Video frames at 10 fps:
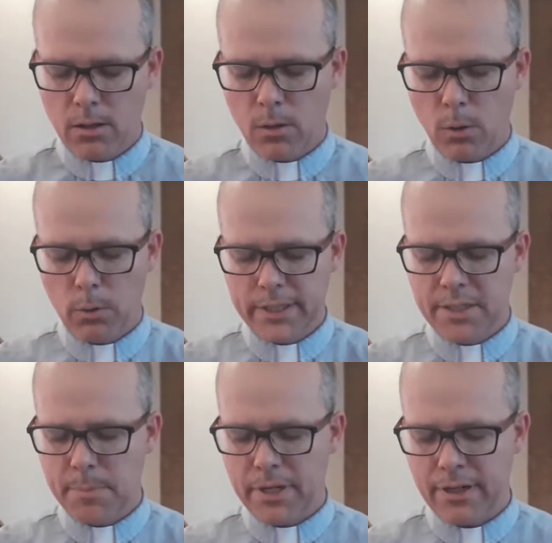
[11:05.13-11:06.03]
O Holy
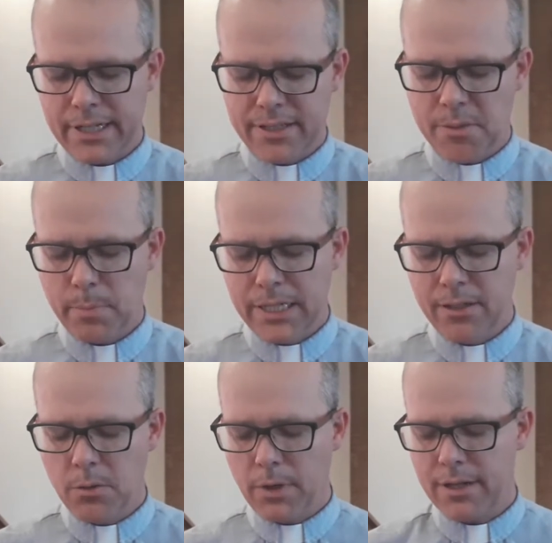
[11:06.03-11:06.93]
Spirit, speak
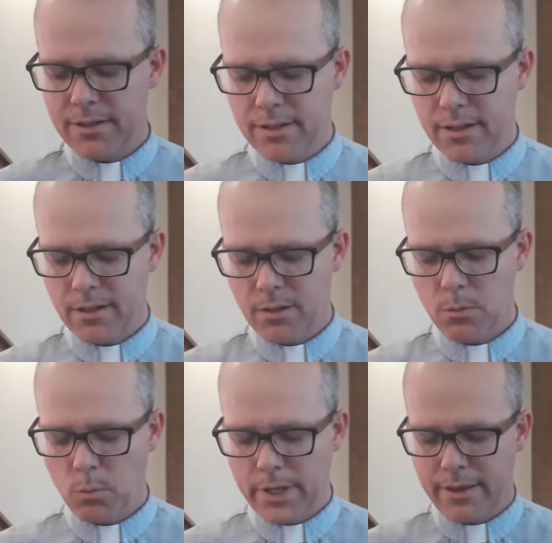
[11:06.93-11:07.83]
to us
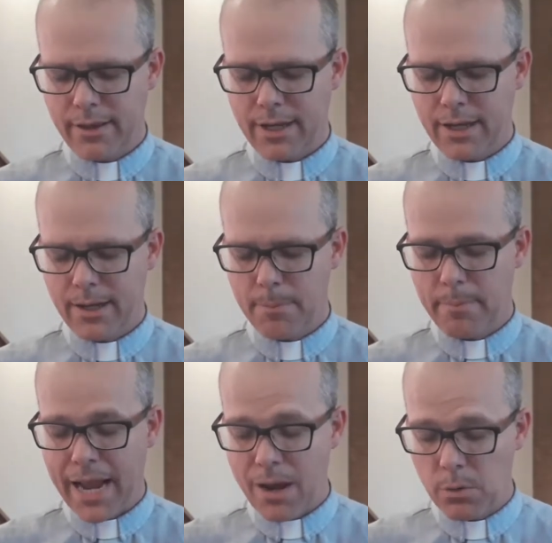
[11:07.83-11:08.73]
with uh,
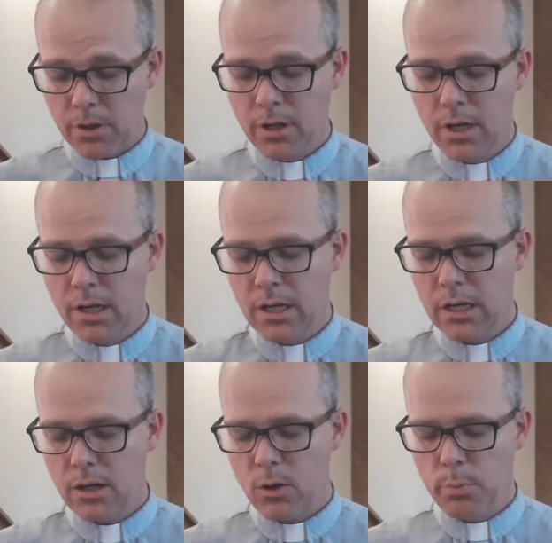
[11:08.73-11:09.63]
power.
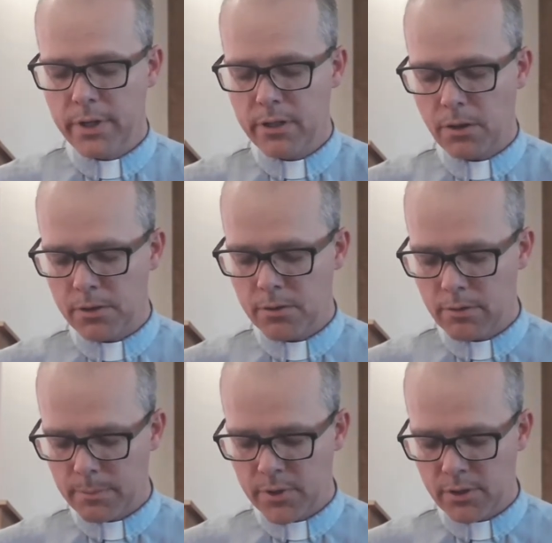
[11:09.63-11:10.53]
Open your
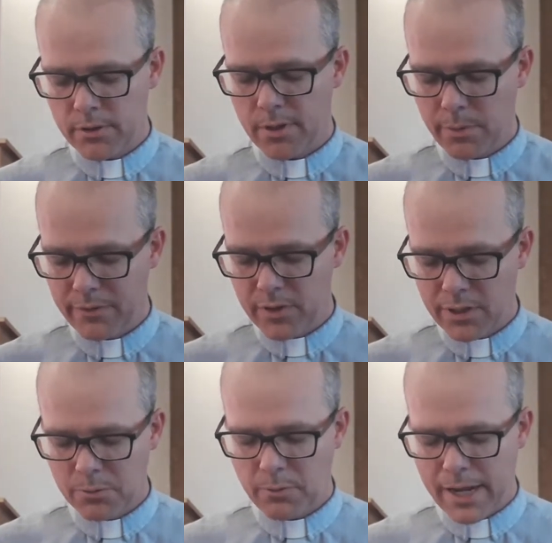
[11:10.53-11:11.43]
scriptures that we've
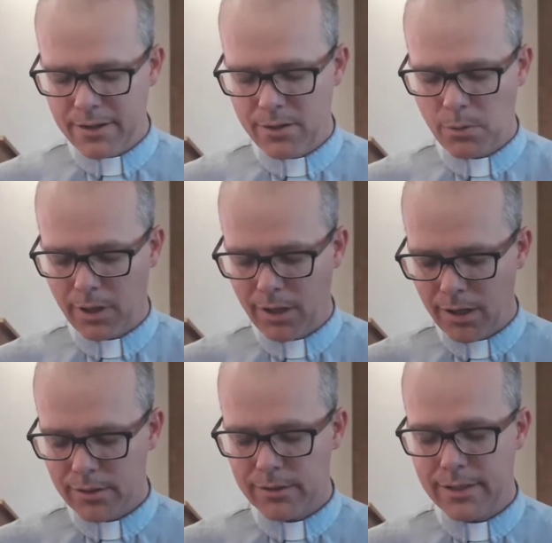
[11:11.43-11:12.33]
just read to our
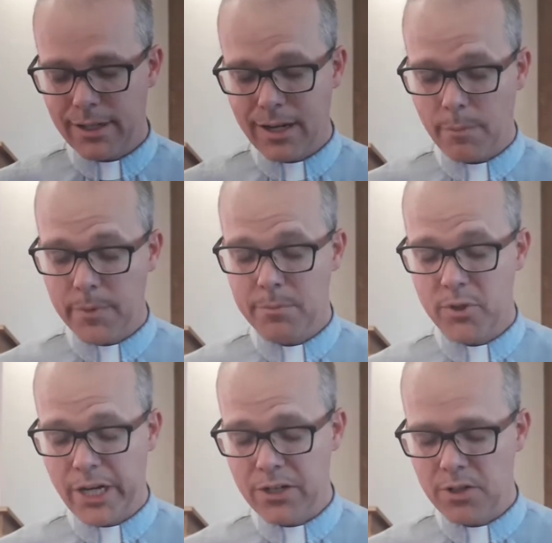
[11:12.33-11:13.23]
hearts and help them
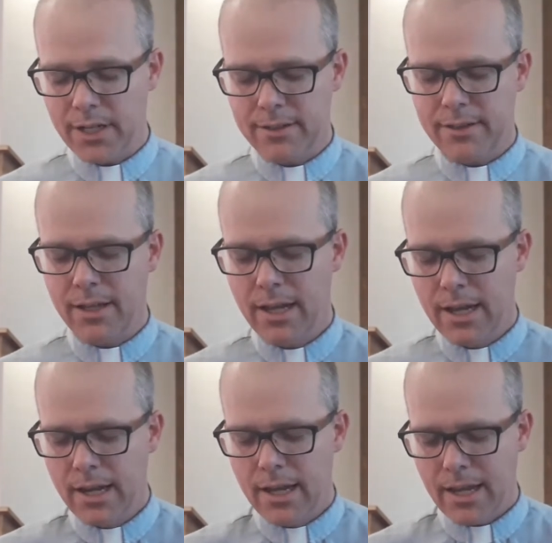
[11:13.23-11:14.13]
change us.
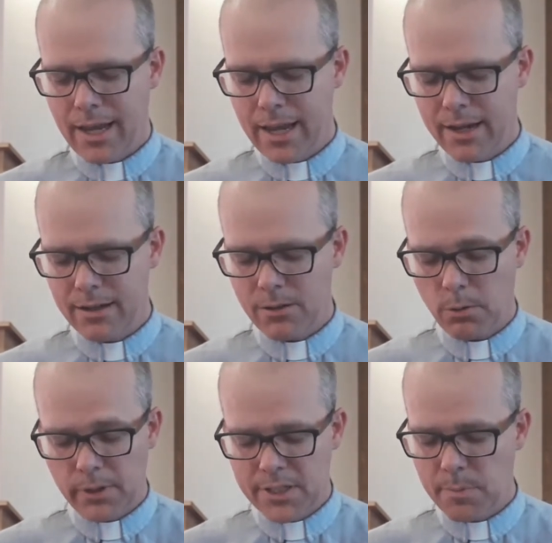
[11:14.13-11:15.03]
And
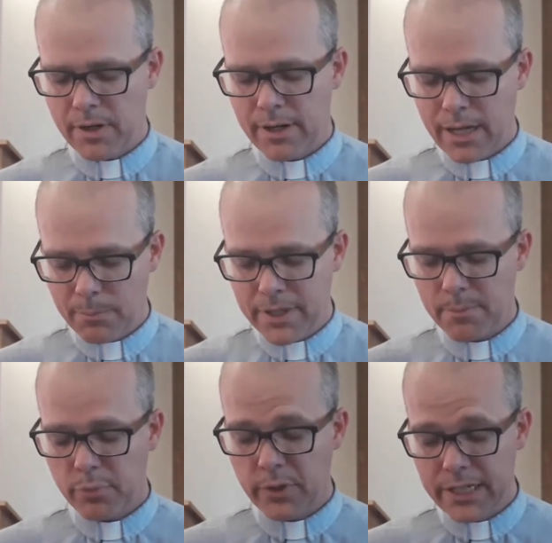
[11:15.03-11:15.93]
Holy Spirit, help me
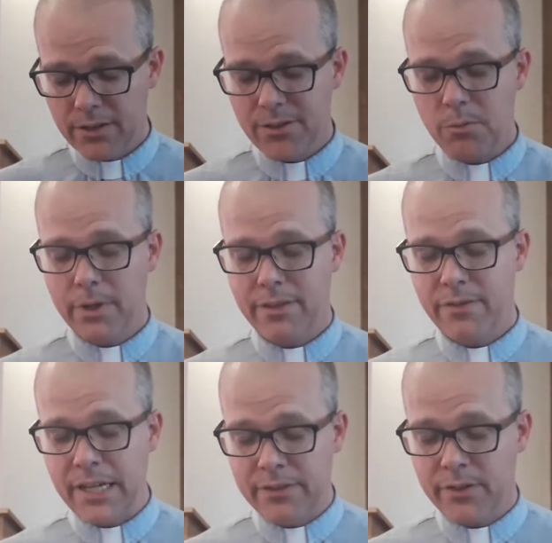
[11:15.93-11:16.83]
to preach with
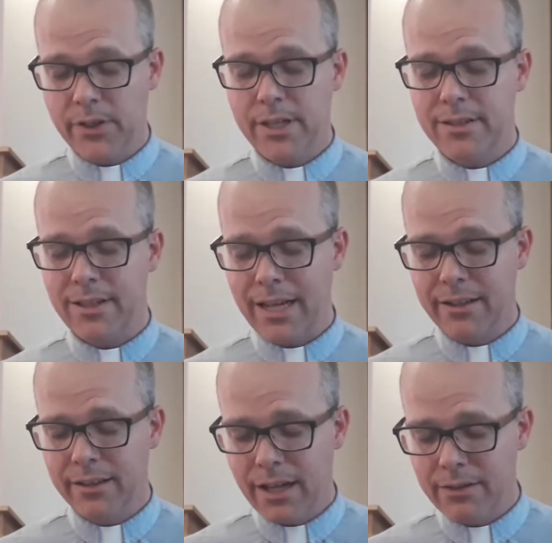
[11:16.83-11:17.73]
faithfulness
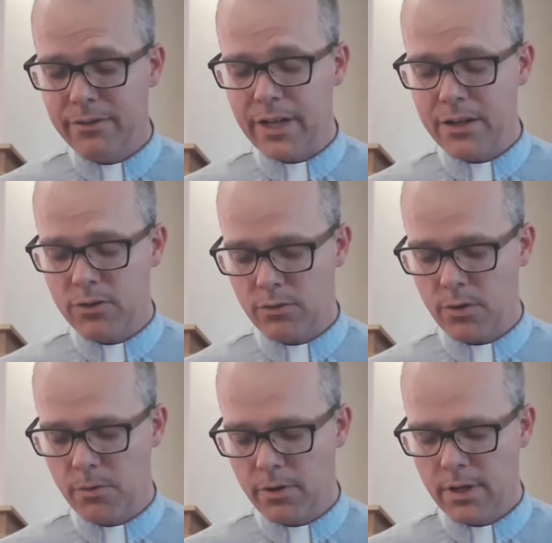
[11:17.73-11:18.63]
and love and
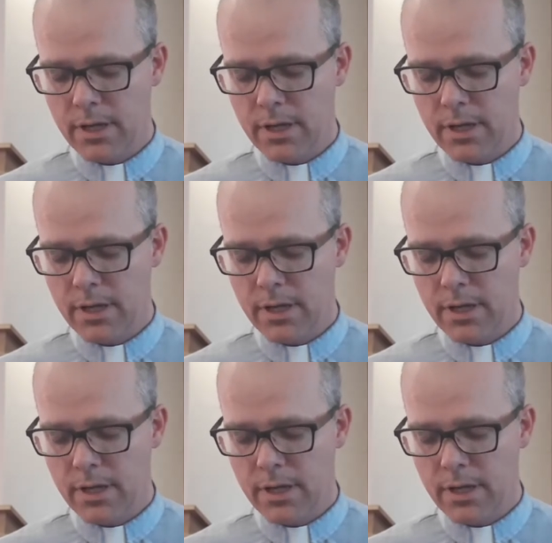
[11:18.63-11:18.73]
truth.